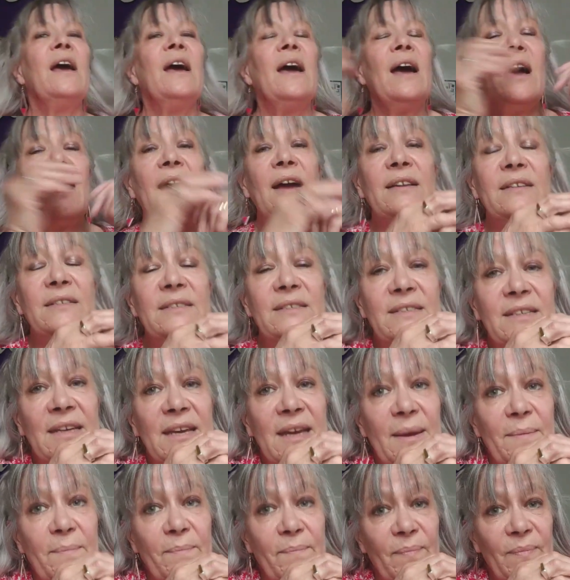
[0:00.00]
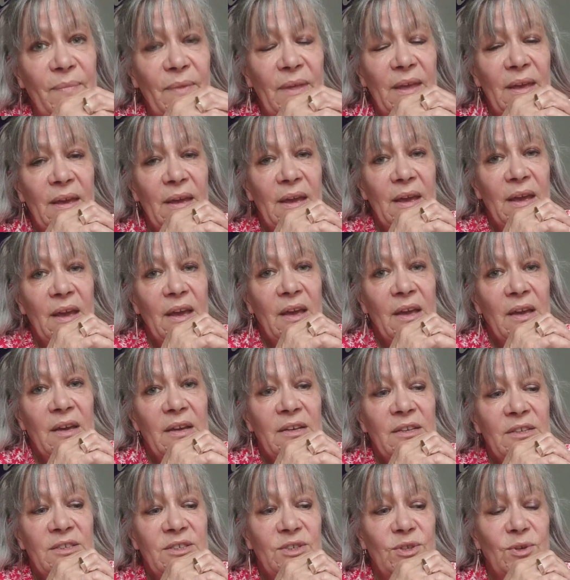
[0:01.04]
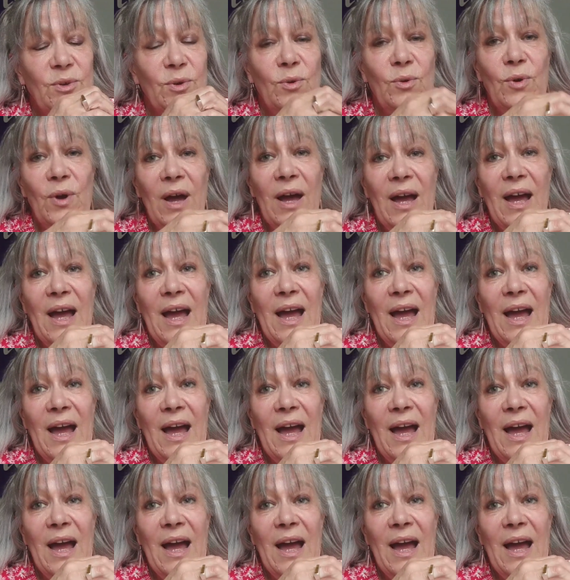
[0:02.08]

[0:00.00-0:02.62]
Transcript: And so